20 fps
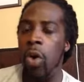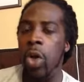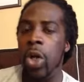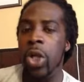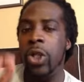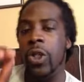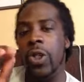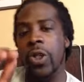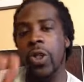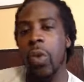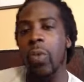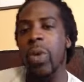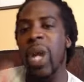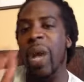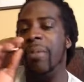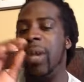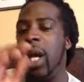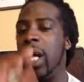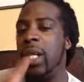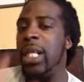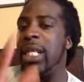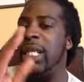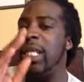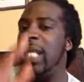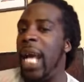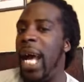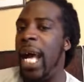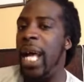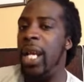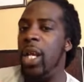So we have to
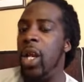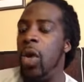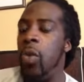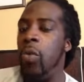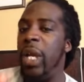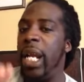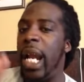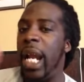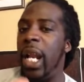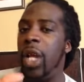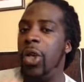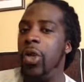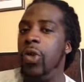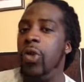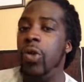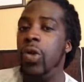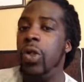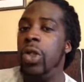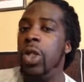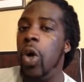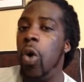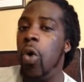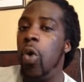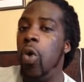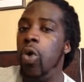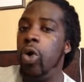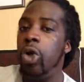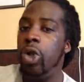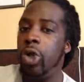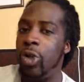understand, we cannot use the
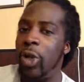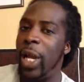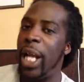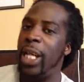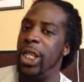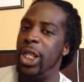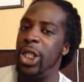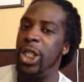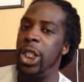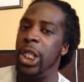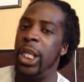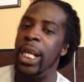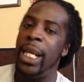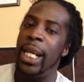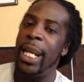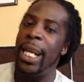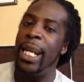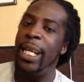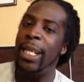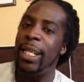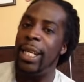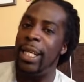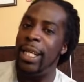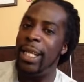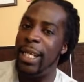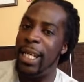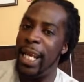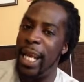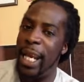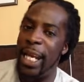old strategy in
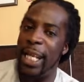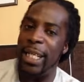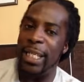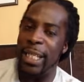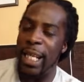today's